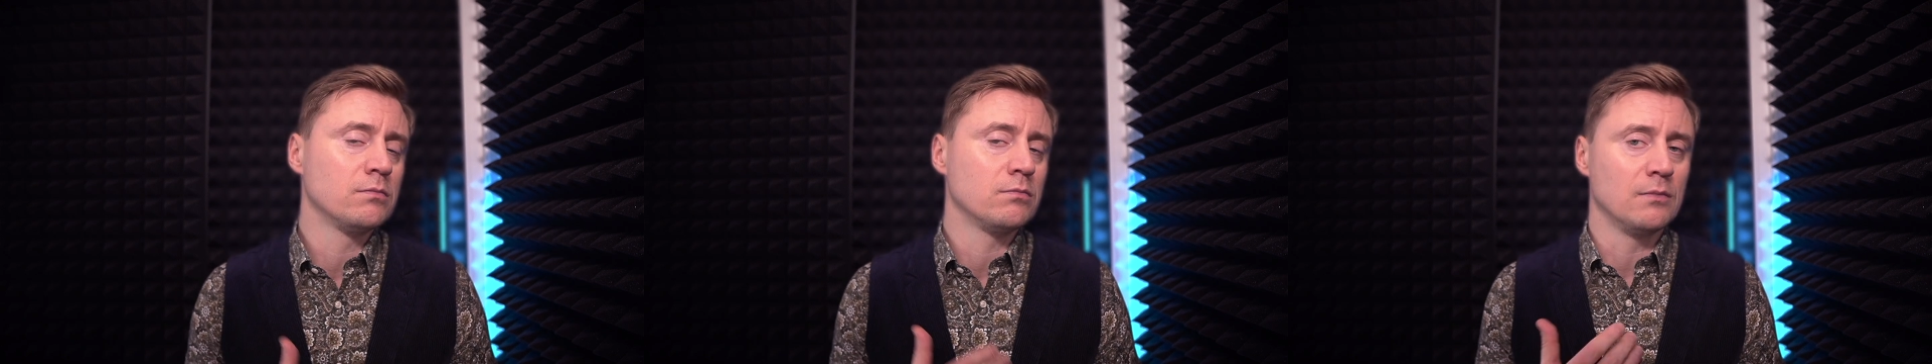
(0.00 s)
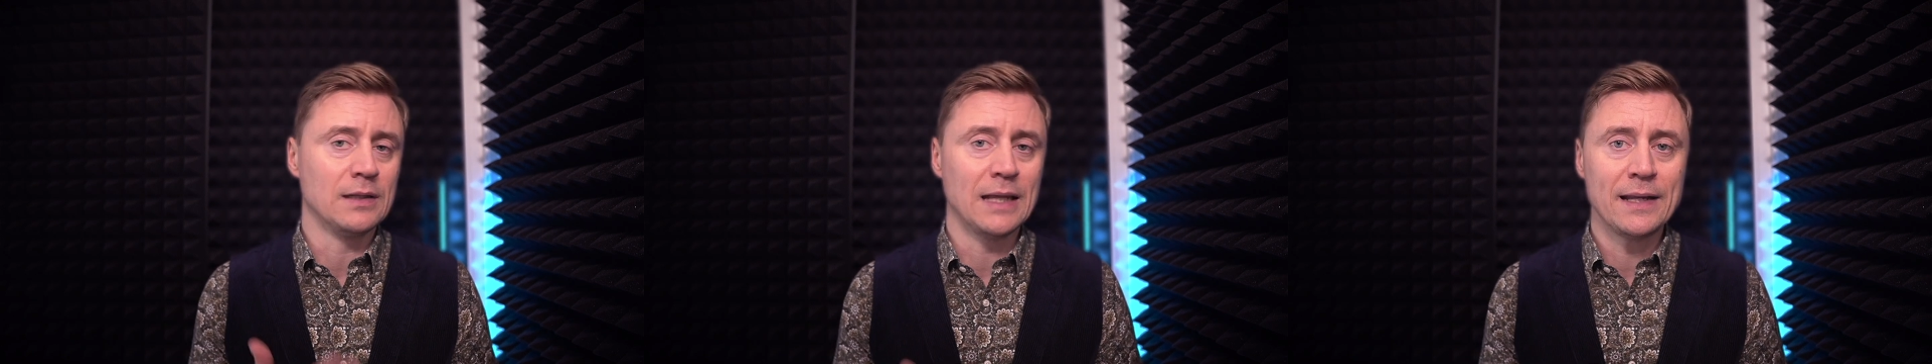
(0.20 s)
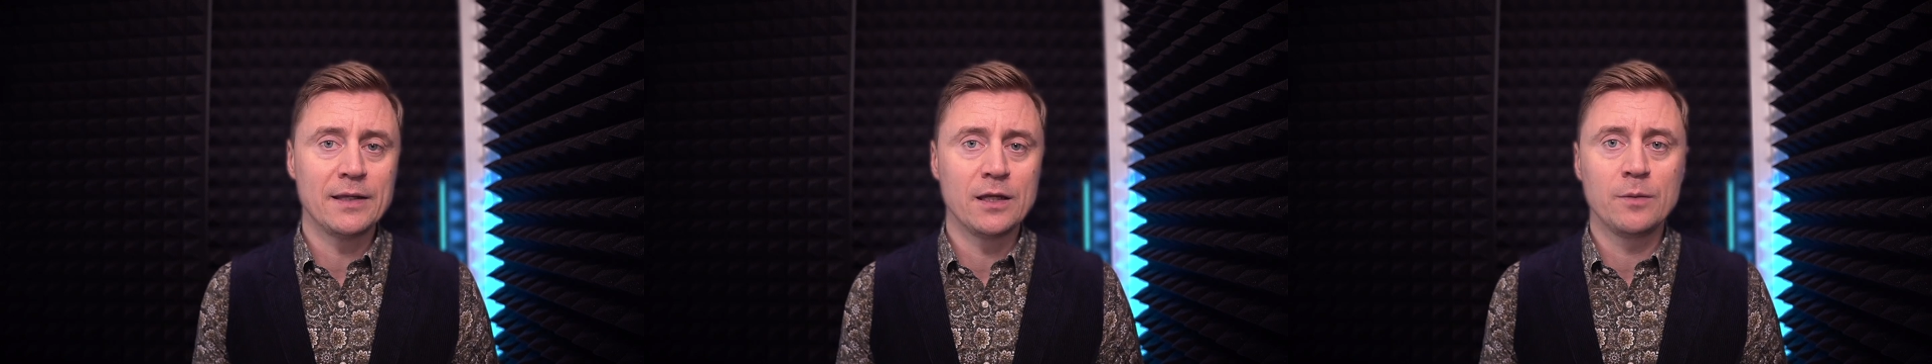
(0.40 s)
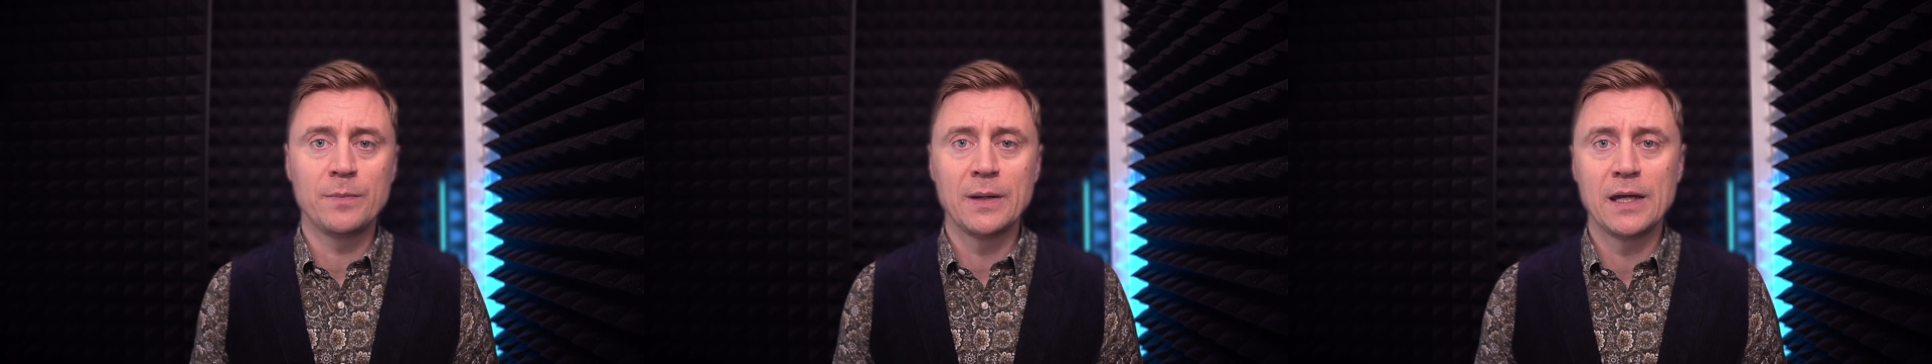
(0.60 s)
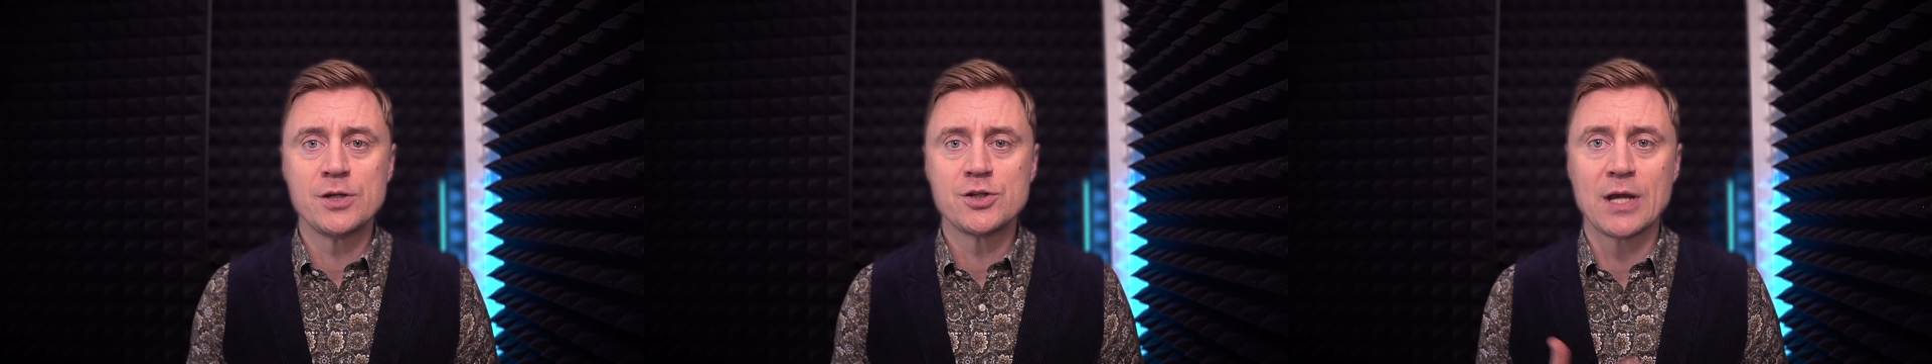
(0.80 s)
landing
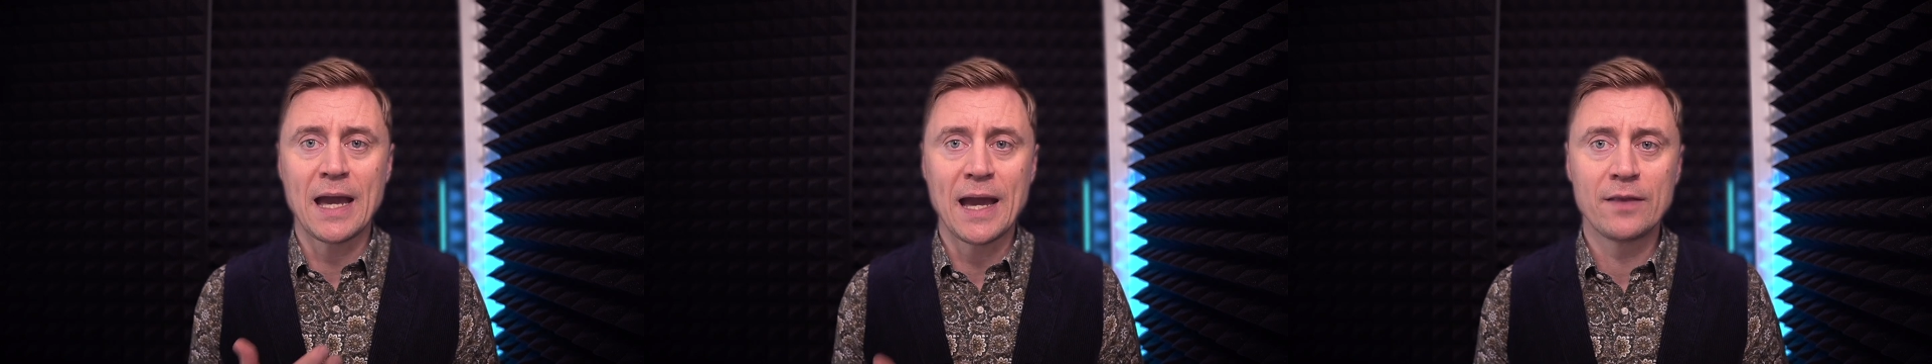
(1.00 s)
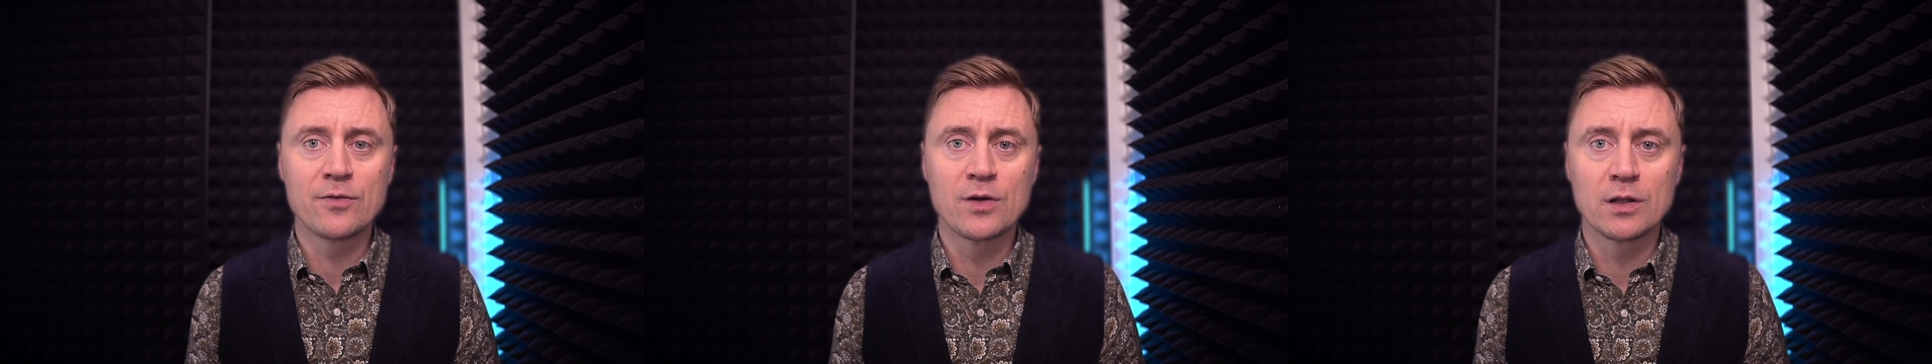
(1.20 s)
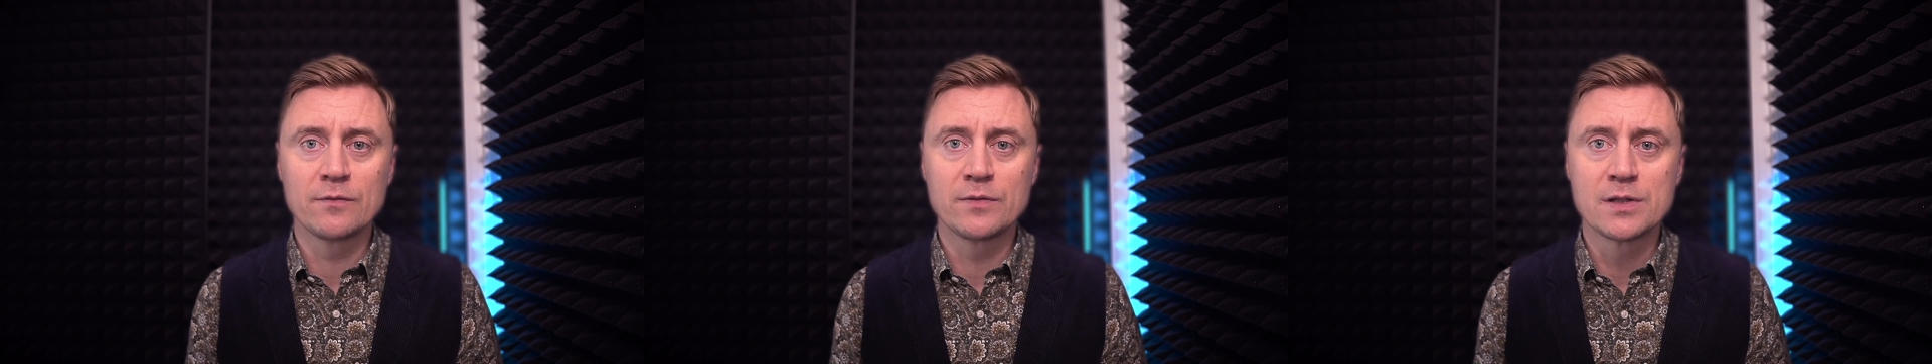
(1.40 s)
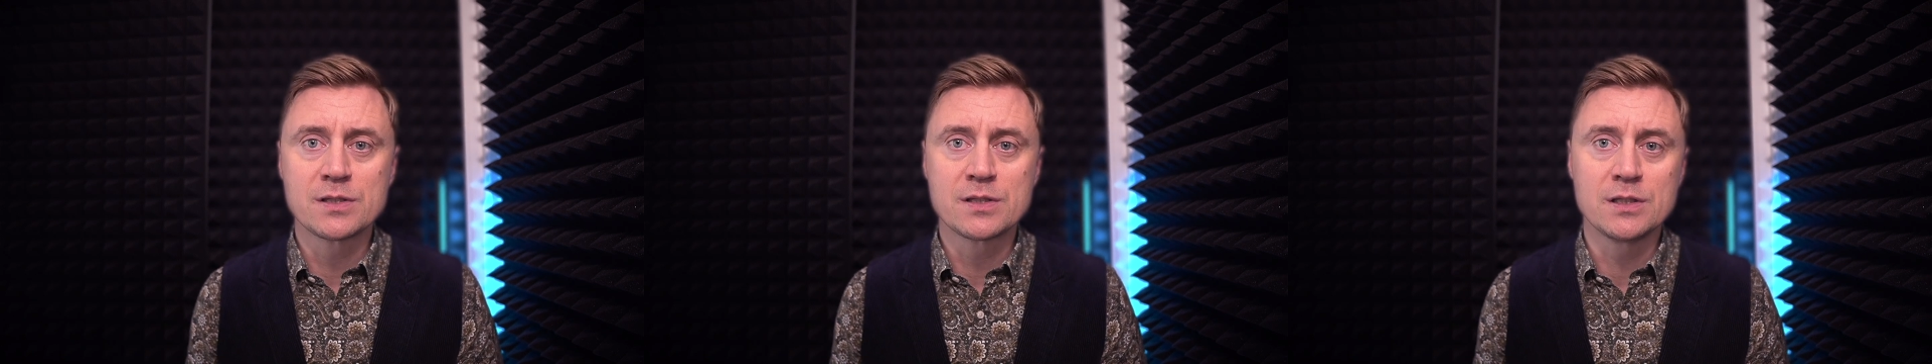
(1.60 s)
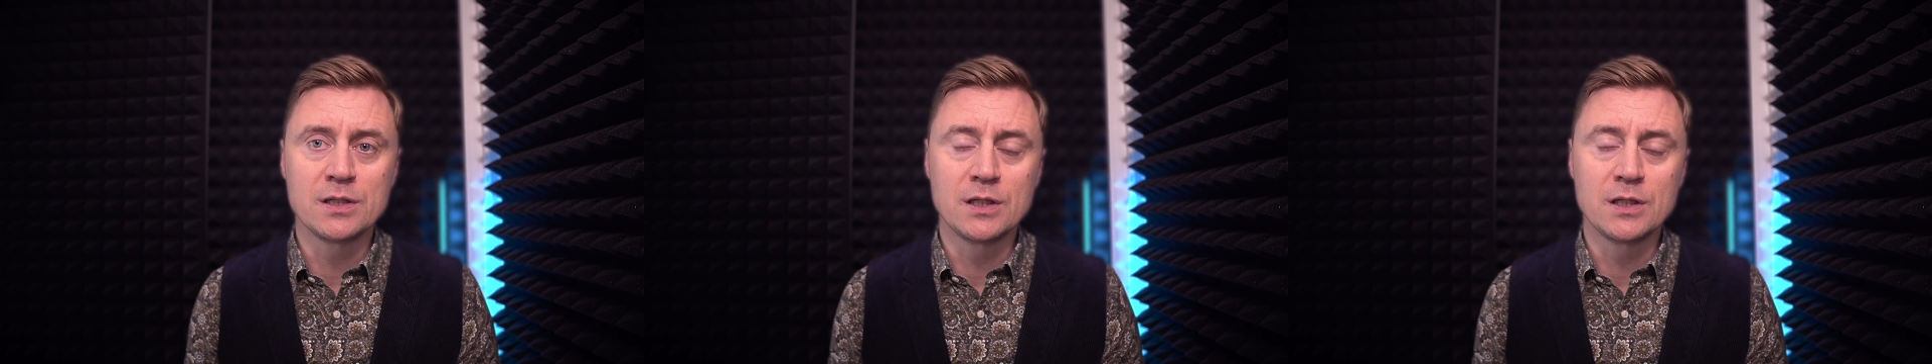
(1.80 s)
page, ad relevancy,